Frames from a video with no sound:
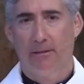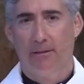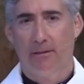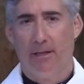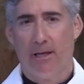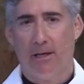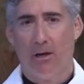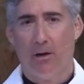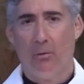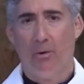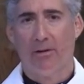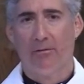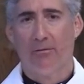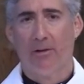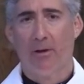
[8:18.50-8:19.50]
And oh, what a
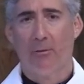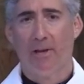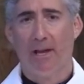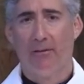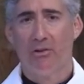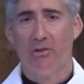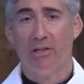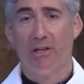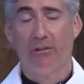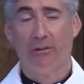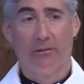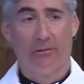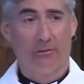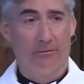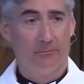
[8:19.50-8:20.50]
friend we have in Jesus.